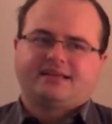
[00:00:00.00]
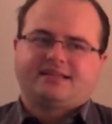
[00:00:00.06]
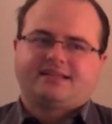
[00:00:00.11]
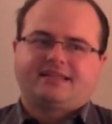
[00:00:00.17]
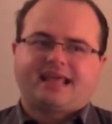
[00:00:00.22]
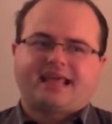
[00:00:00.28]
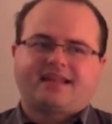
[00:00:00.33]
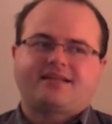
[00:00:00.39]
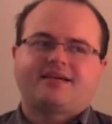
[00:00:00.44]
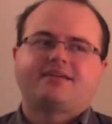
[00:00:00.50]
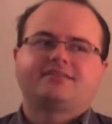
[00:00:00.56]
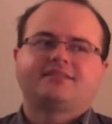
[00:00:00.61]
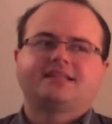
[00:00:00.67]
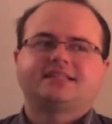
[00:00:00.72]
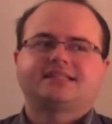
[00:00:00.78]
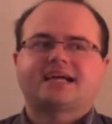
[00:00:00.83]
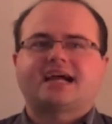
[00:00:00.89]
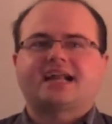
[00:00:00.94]
That
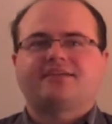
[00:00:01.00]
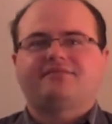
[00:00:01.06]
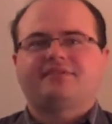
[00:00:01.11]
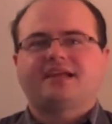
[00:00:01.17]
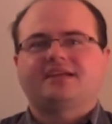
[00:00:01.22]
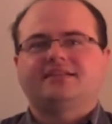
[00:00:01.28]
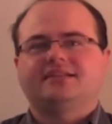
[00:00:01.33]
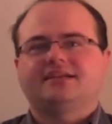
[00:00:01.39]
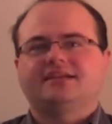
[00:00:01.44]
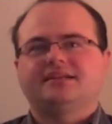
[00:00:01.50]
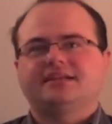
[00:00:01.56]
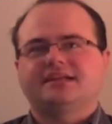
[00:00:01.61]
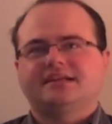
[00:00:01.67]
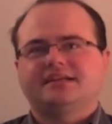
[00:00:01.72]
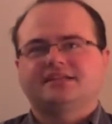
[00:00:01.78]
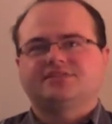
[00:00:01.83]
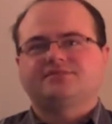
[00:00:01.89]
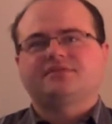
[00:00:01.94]
ugly side of England
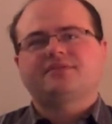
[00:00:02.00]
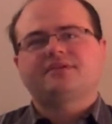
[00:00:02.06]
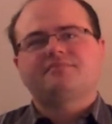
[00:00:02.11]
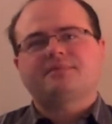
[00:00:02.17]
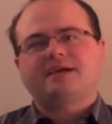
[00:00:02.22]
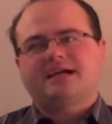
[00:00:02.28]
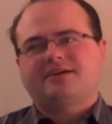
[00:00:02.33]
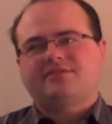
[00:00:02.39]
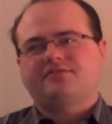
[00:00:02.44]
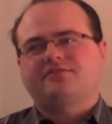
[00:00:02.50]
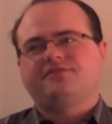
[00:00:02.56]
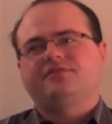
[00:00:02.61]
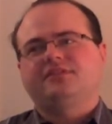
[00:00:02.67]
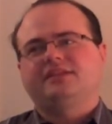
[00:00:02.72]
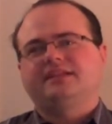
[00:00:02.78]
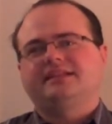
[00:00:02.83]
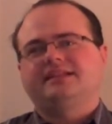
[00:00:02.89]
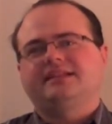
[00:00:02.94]
is very
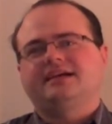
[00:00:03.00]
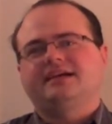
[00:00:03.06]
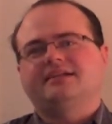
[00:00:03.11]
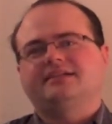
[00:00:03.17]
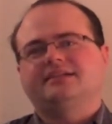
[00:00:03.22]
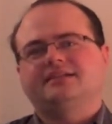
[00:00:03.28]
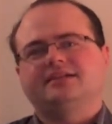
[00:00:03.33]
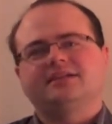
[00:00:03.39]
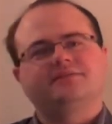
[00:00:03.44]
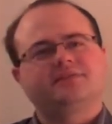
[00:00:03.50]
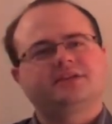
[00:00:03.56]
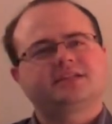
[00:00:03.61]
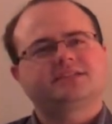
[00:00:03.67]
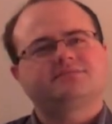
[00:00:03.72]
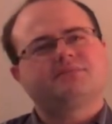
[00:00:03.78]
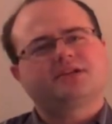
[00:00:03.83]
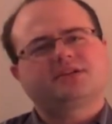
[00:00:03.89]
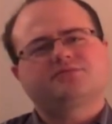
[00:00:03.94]
powerful in London.
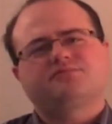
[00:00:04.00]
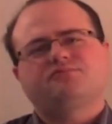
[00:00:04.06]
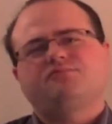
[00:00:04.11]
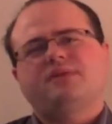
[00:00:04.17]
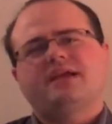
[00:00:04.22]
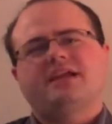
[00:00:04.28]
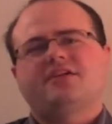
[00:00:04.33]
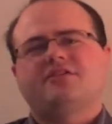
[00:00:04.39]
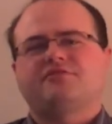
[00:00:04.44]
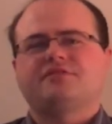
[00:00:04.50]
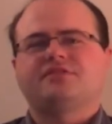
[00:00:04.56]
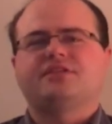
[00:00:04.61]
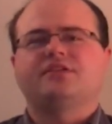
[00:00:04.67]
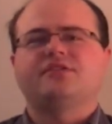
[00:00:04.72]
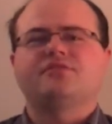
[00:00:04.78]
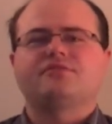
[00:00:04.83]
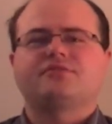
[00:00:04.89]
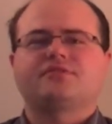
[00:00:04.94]
It's much weaker in
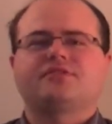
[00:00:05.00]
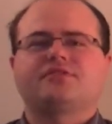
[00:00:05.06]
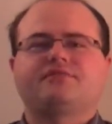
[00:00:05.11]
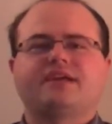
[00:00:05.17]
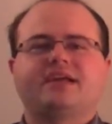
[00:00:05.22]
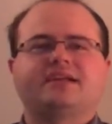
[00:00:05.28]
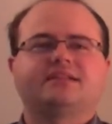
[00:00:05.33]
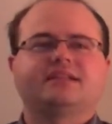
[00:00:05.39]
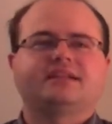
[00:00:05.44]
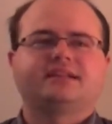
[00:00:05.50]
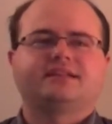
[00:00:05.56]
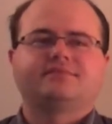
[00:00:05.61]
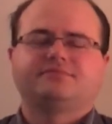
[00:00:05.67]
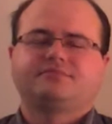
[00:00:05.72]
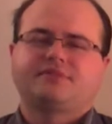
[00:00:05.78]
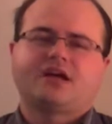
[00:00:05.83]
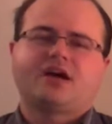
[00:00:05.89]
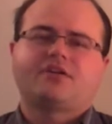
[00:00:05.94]
the north of
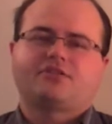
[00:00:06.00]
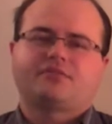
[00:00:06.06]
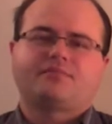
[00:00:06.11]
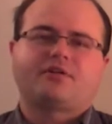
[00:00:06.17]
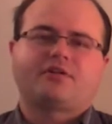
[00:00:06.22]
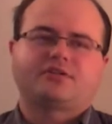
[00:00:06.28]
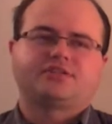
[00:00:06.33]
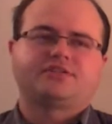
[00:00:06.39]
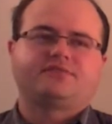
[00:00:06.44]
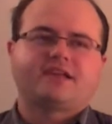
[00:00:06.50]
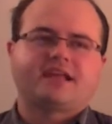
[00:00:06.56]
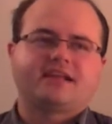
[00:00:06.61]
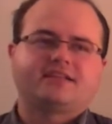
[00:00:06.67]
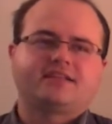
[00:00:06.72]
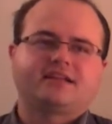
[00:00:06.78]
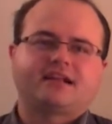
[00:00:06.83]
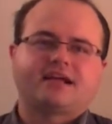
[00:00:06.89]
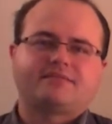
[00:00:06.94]
England, other parts of
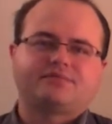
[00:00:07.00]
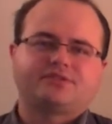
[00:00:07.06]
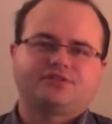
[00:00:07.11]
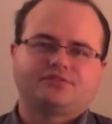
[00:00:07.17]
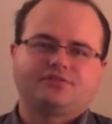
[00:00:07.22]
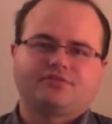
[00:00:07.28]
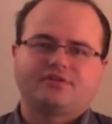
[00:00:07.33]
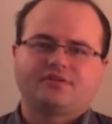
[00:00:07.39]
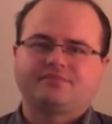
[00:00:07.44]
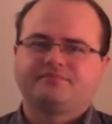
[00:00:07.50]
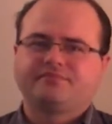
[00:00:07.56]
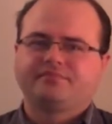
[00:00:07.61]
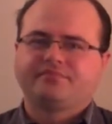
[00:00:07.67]
England, I'm sure.